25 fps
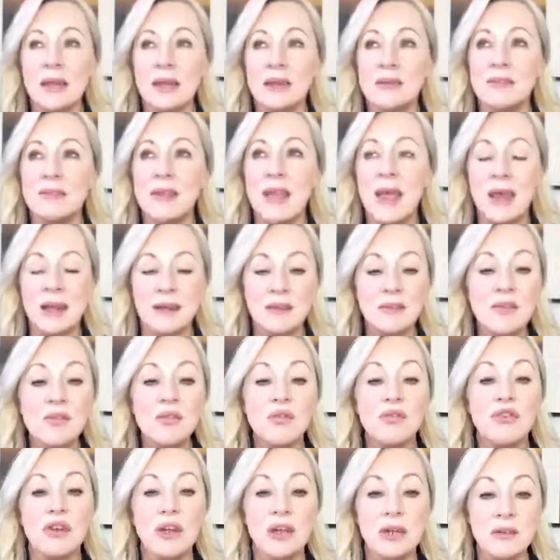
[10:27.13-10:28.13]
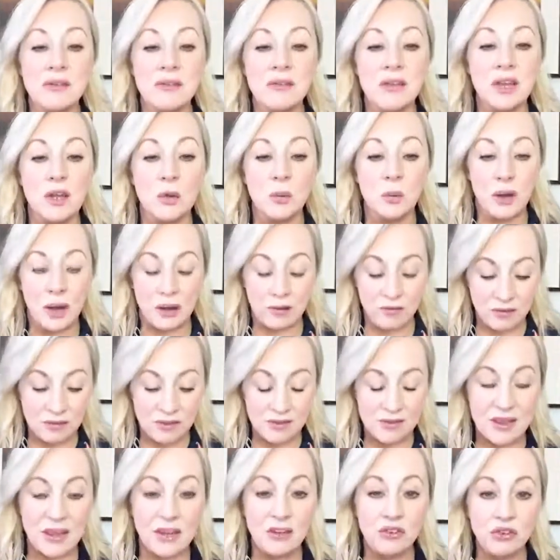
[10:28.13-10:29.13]
intense feelings that you would have
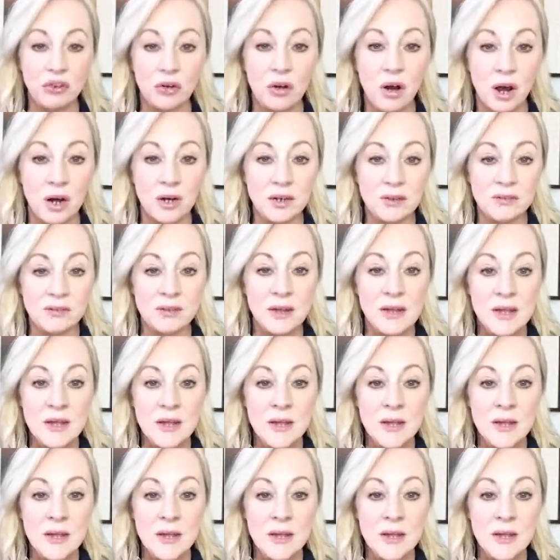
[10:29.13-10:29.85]
inside your heart?